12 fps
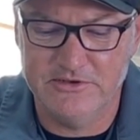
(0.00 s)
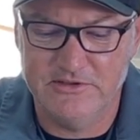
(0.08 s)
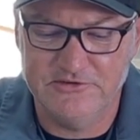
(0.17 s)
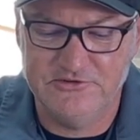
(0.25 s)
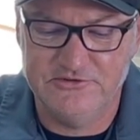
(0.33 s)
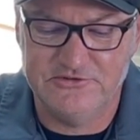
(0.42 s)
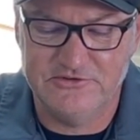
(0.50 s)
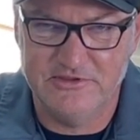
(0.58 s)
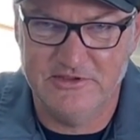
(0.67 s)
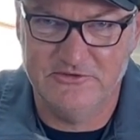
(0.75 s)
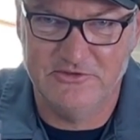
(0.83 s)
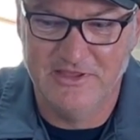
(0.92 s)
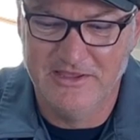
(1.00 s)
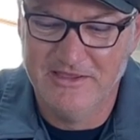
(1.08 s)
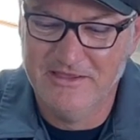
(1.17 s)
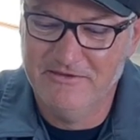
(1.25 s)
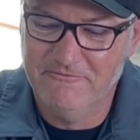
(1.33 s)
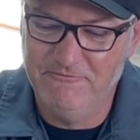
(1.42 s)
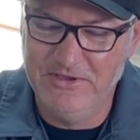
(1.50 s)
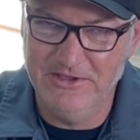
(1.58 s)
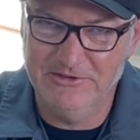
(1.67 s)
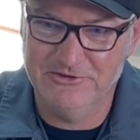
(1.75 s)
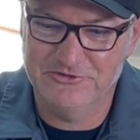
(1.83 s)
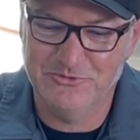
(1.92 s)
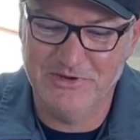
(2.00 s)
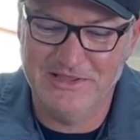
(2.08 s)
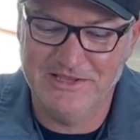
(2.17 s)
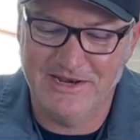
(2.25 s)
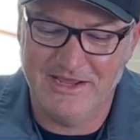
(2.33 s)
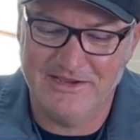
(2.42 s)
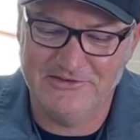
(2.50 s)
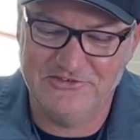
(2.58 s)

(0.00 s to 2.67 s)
This feels really nice.